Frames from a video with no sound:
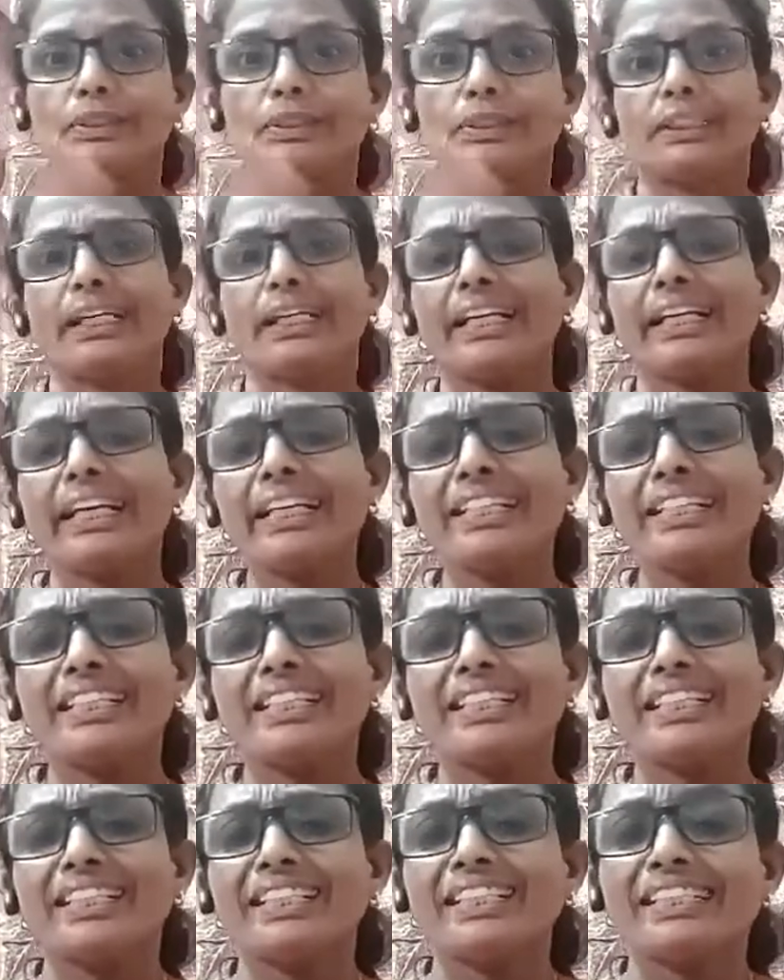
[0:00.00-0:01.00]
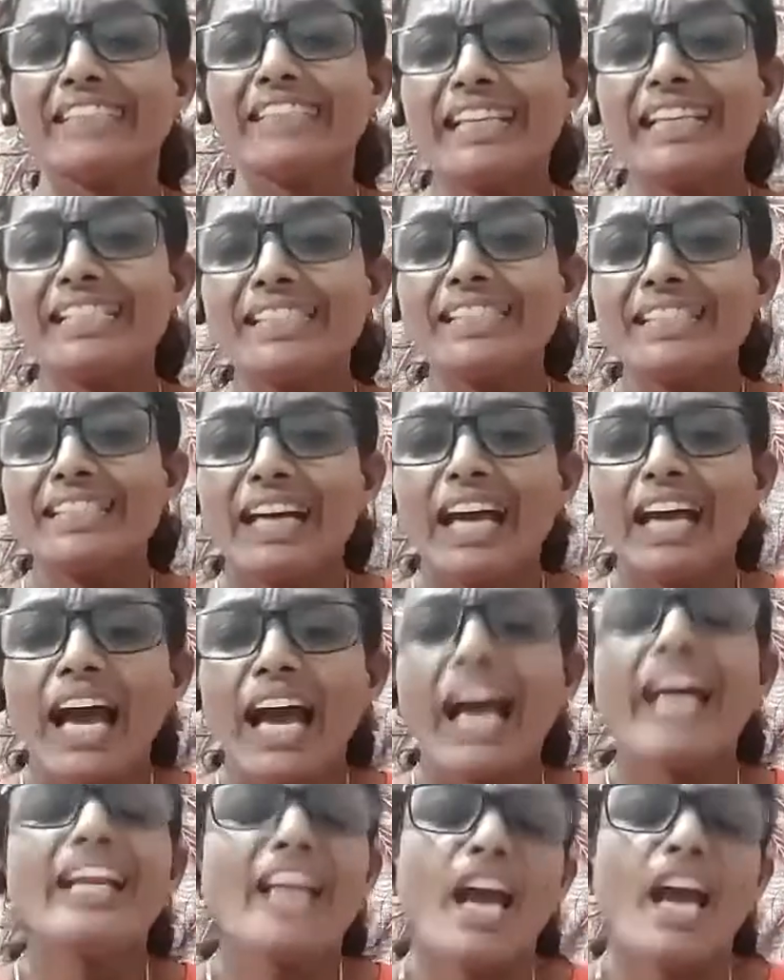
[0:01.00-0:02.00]
correct? Yes.
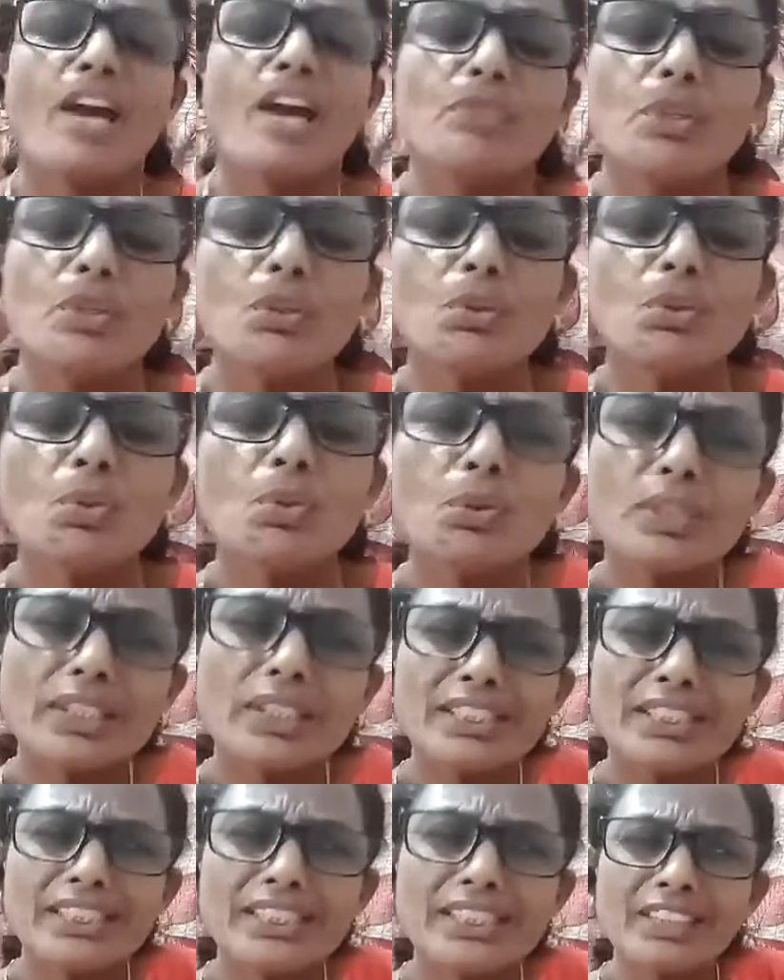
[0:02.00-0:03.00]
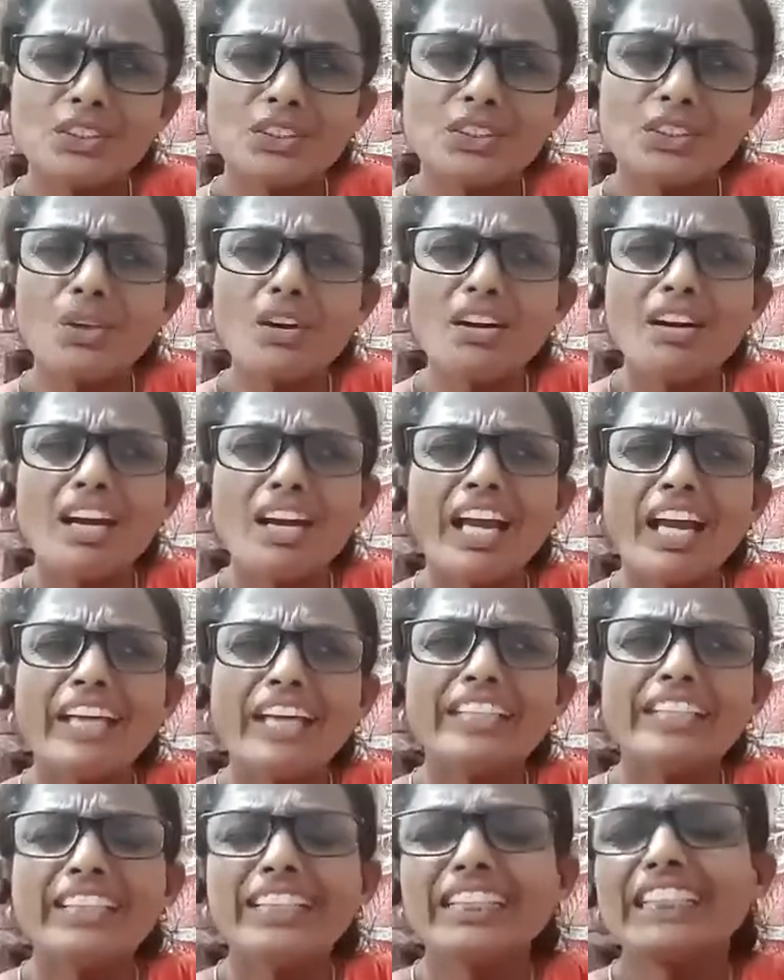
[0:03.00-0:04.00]
And have you noticed that, in
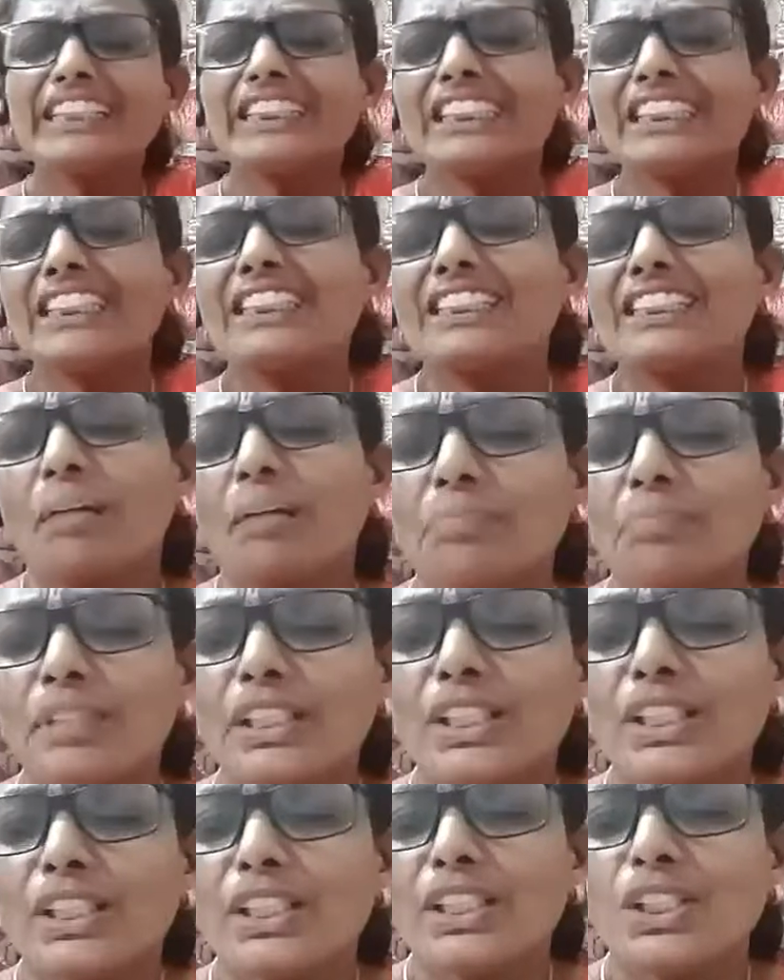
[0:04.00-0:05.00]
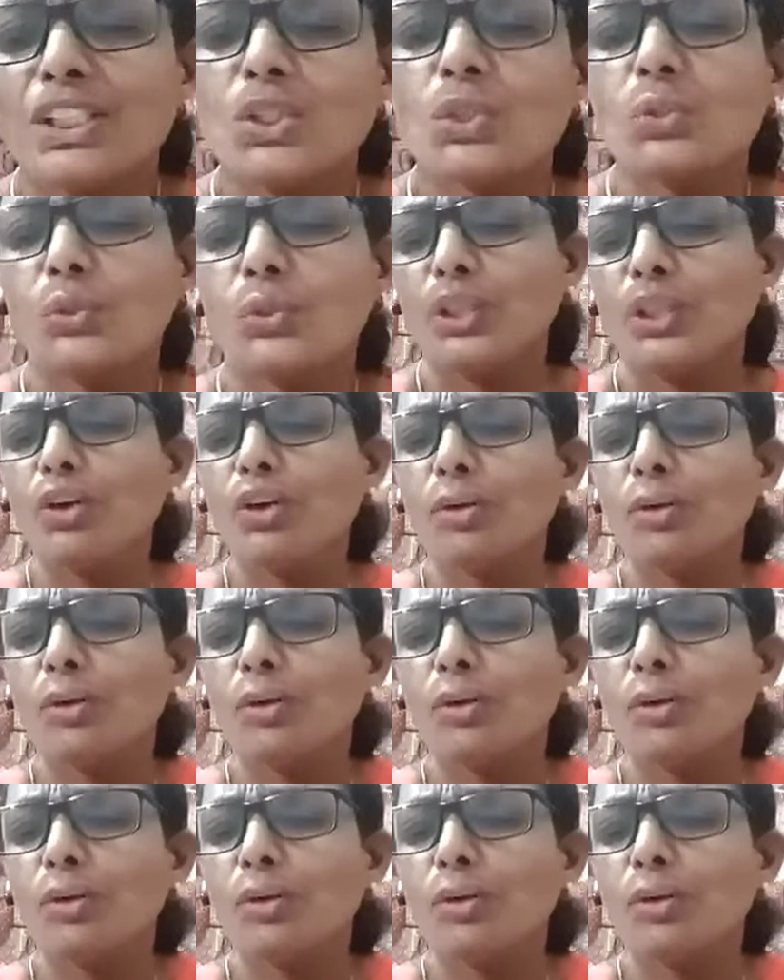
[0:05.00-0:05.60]
the kitchen something is going on?